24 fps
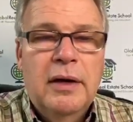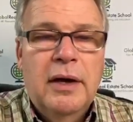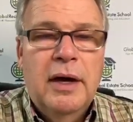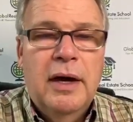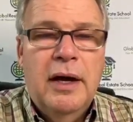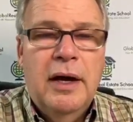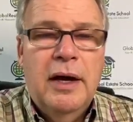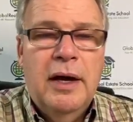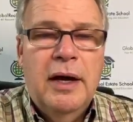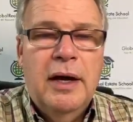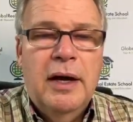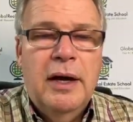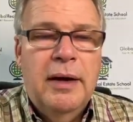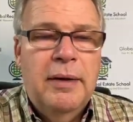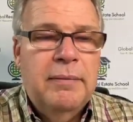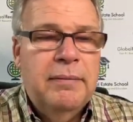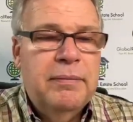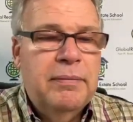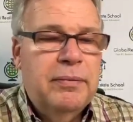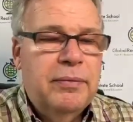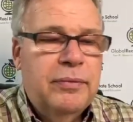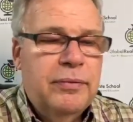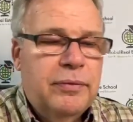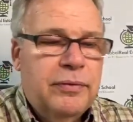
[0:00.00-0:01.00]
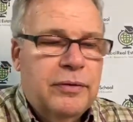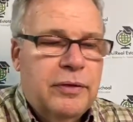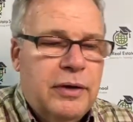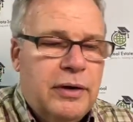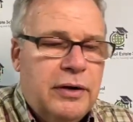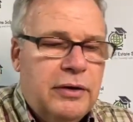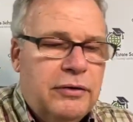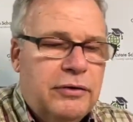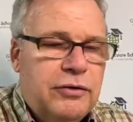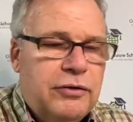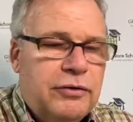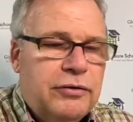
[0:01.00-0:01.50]
I'm going
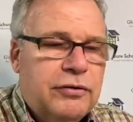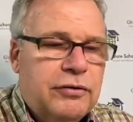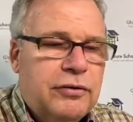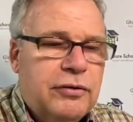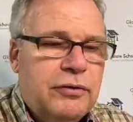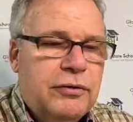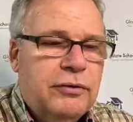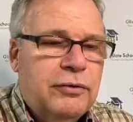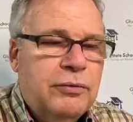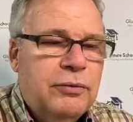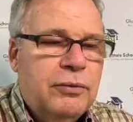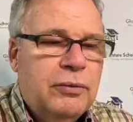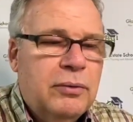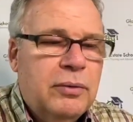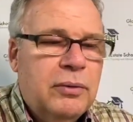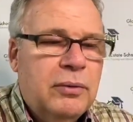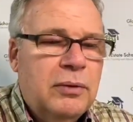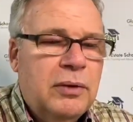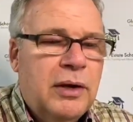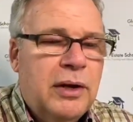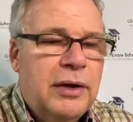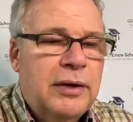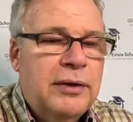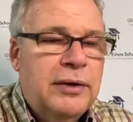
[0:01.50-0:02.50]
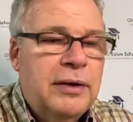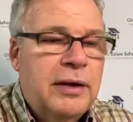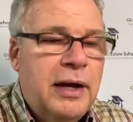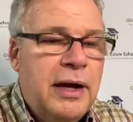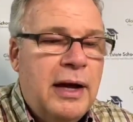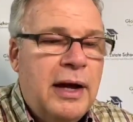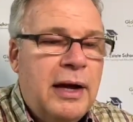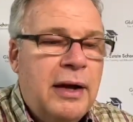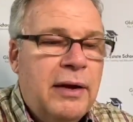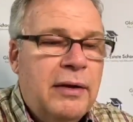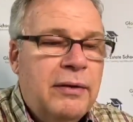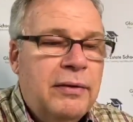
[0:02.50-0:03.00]
to just scroll on
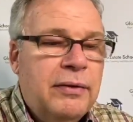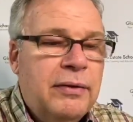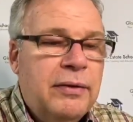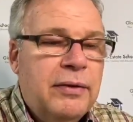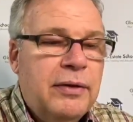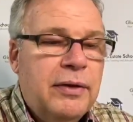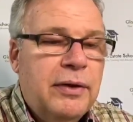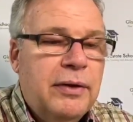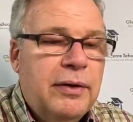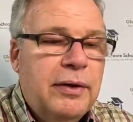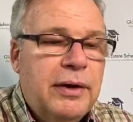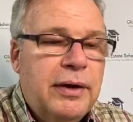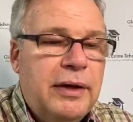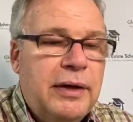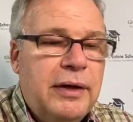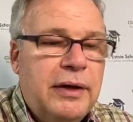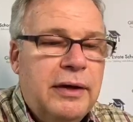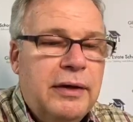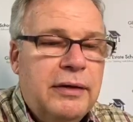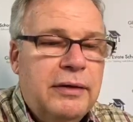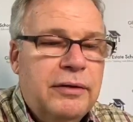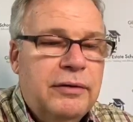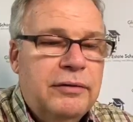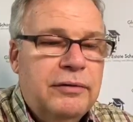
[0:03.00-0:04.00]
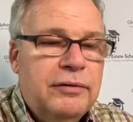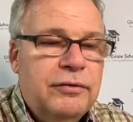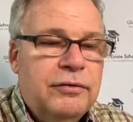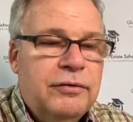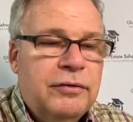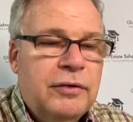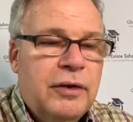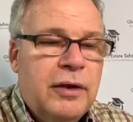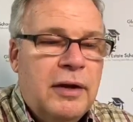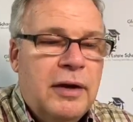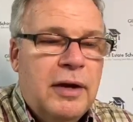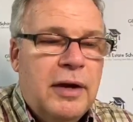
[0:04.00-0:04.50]
down. There is
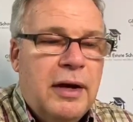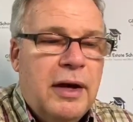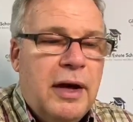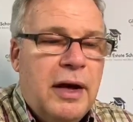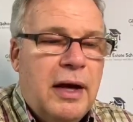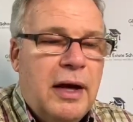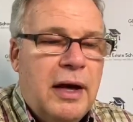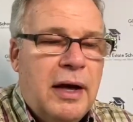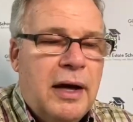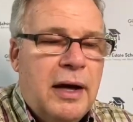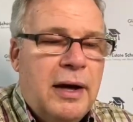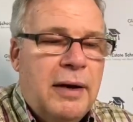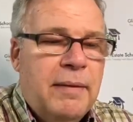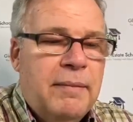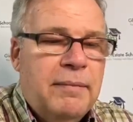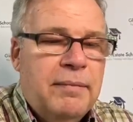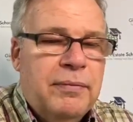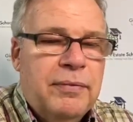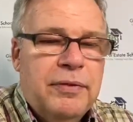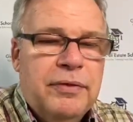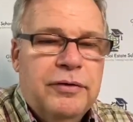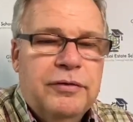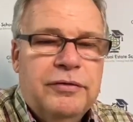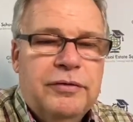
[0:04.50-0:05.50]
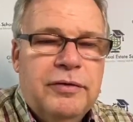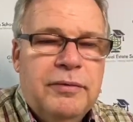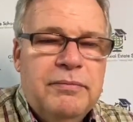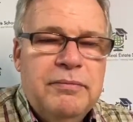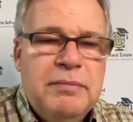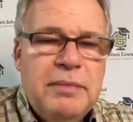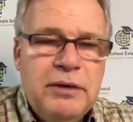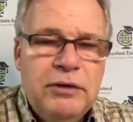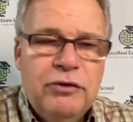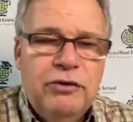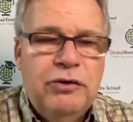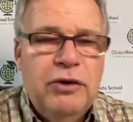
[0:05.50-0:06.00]
some
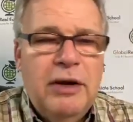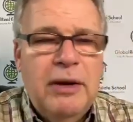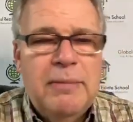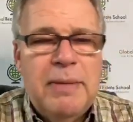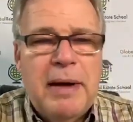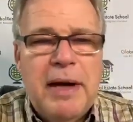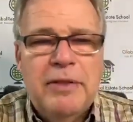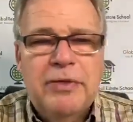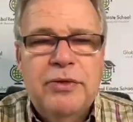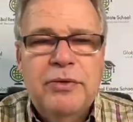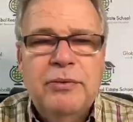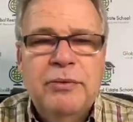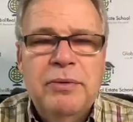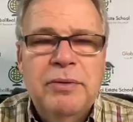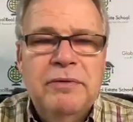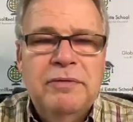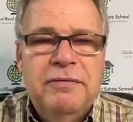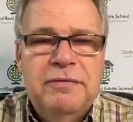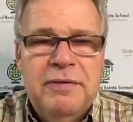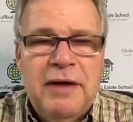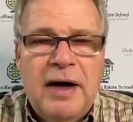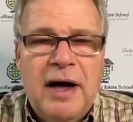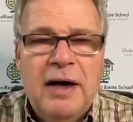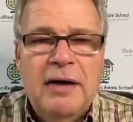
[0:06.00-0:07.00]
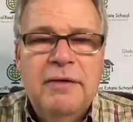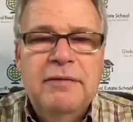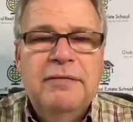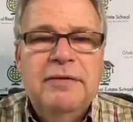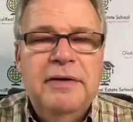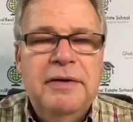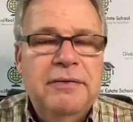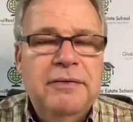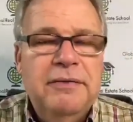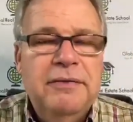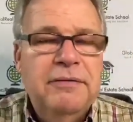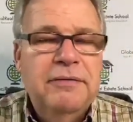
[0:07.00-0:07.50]
mention about the
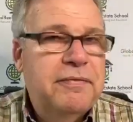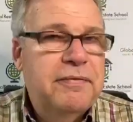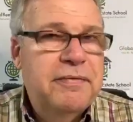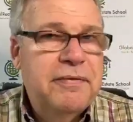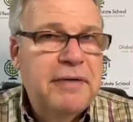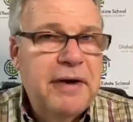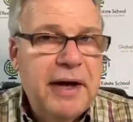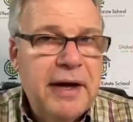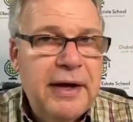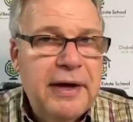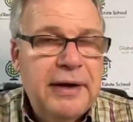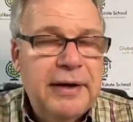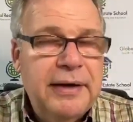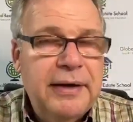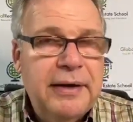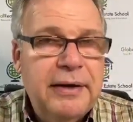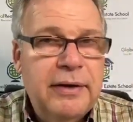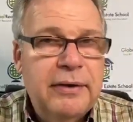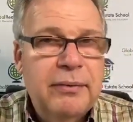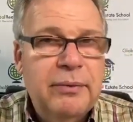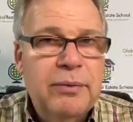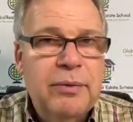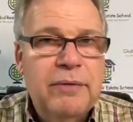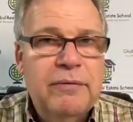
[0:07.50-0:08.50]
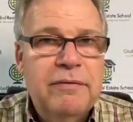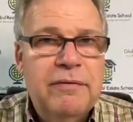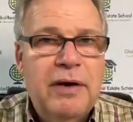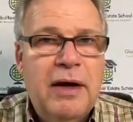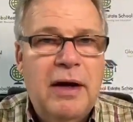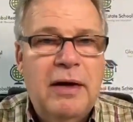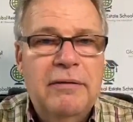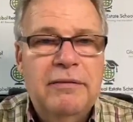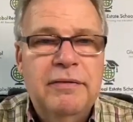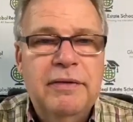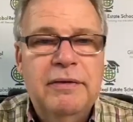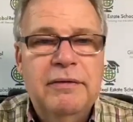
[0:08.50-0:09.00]
revolving fund. A
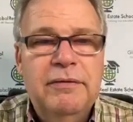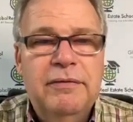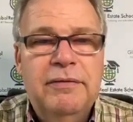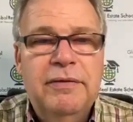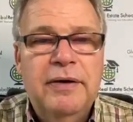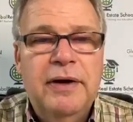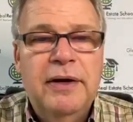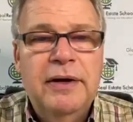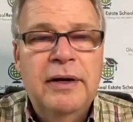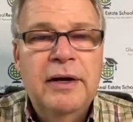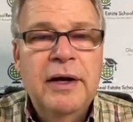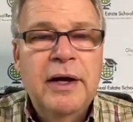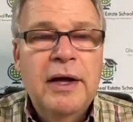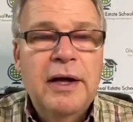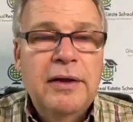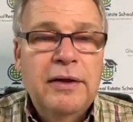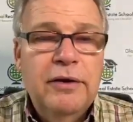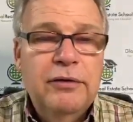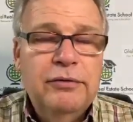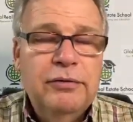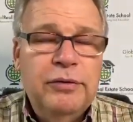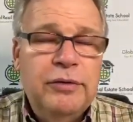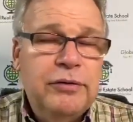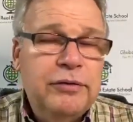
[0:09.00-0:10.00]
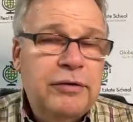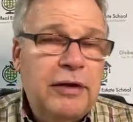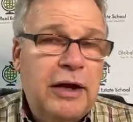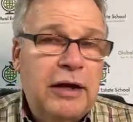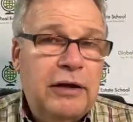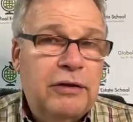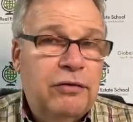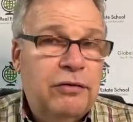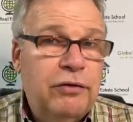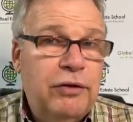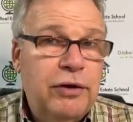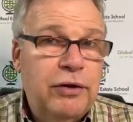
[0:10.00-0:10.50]
revolving fund. This was
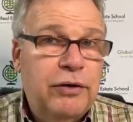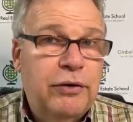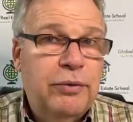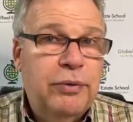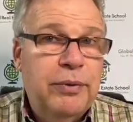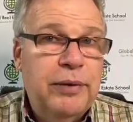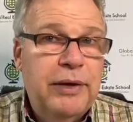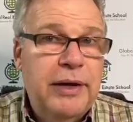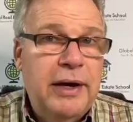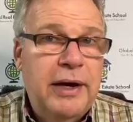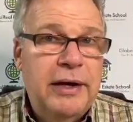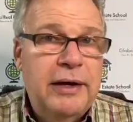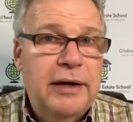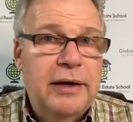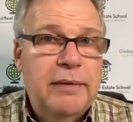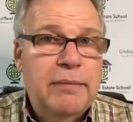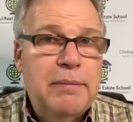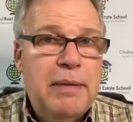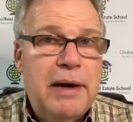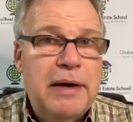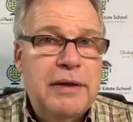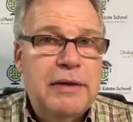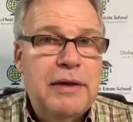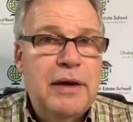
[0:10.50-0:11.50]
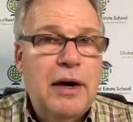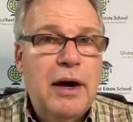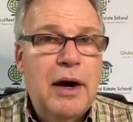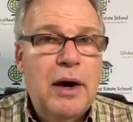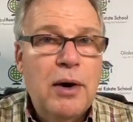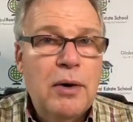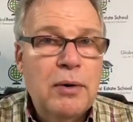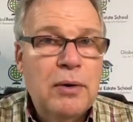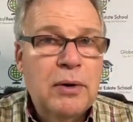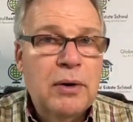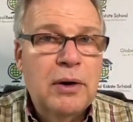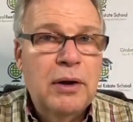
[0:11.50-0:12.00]
actually created by the
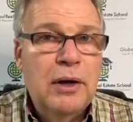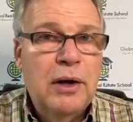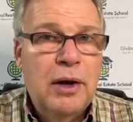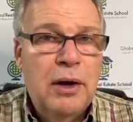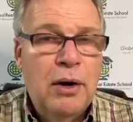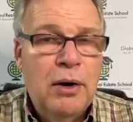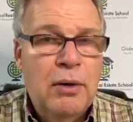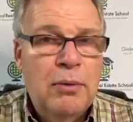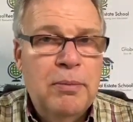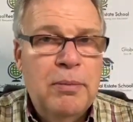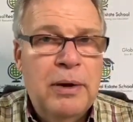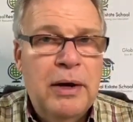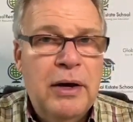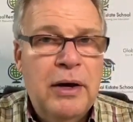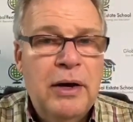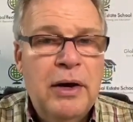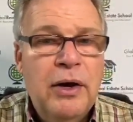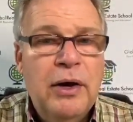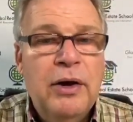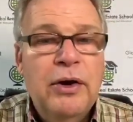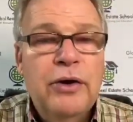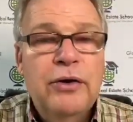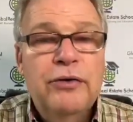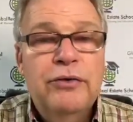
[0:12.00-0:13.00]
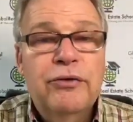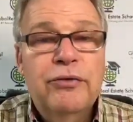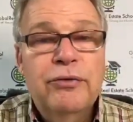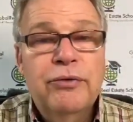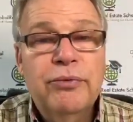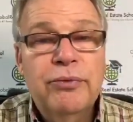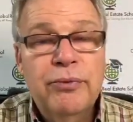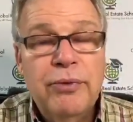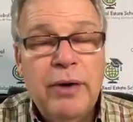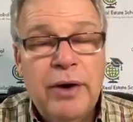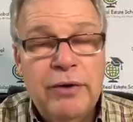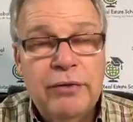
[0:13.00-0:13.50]
Oklahoma
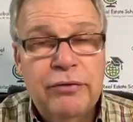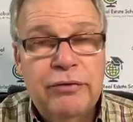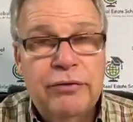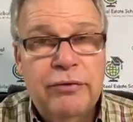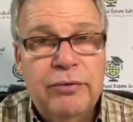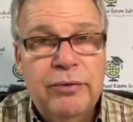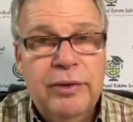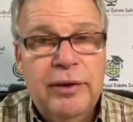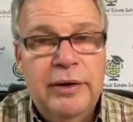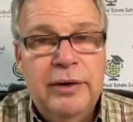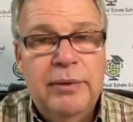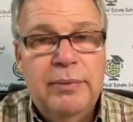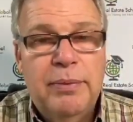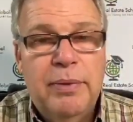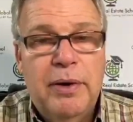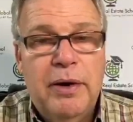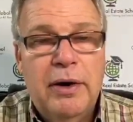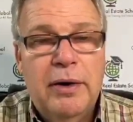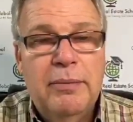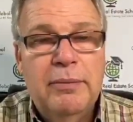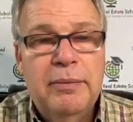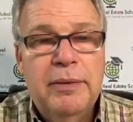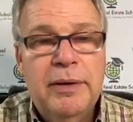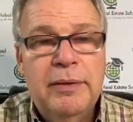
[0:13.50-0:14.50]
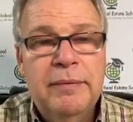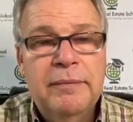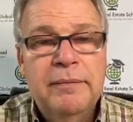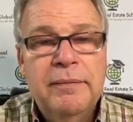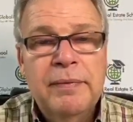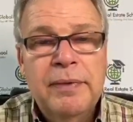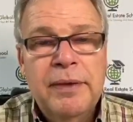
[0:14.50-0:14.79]
Treasury Department